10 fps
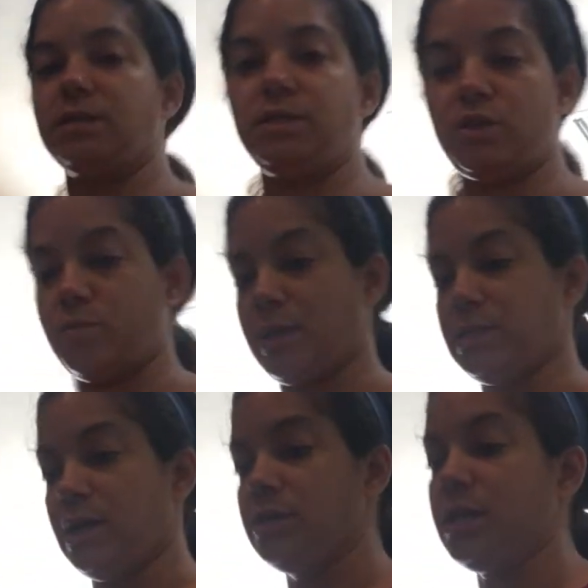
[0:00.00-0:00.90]
you know, my
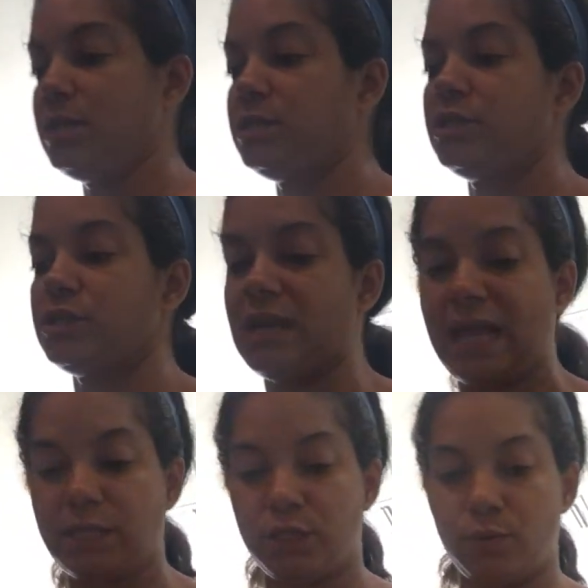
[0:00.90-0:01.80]
daughter Genesis doesn't
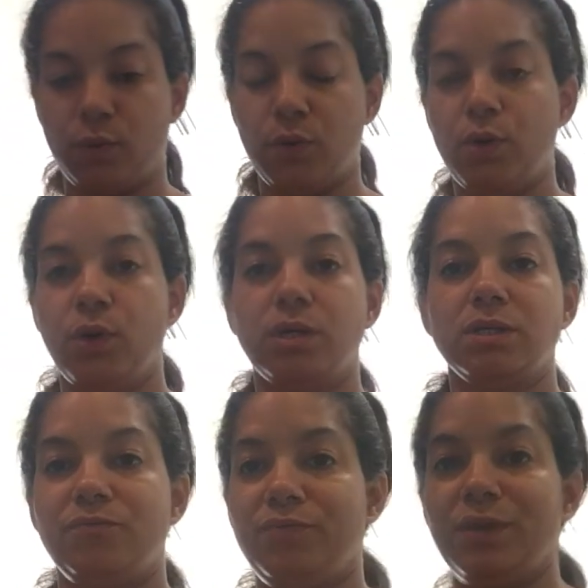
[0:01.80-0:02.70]
like to
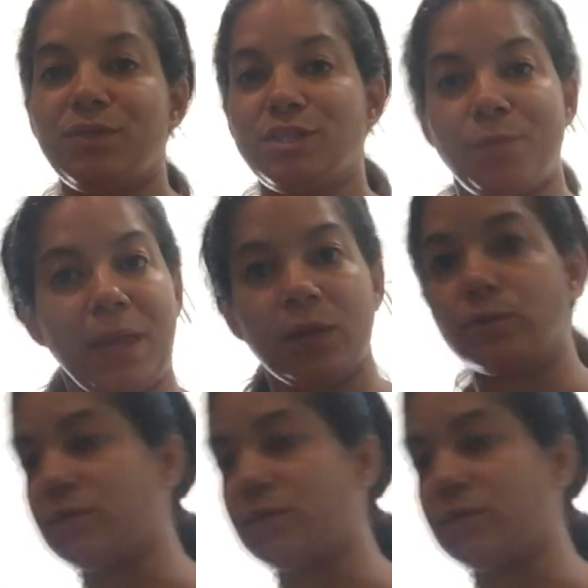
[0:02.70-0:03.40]
feel the tomatoes